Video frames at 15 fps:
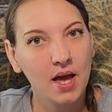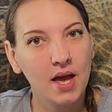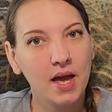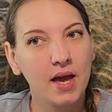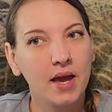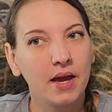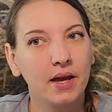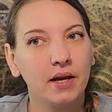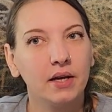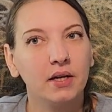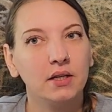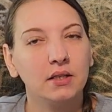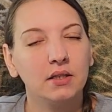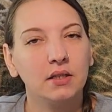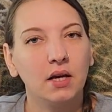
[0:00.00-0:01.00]

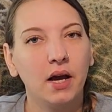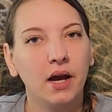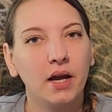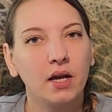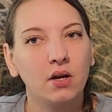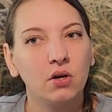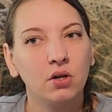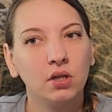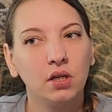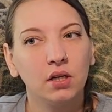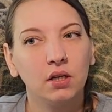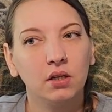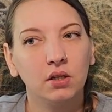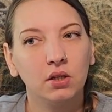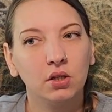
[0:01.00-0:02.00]
and I
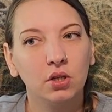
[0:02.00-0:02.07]
couldn't,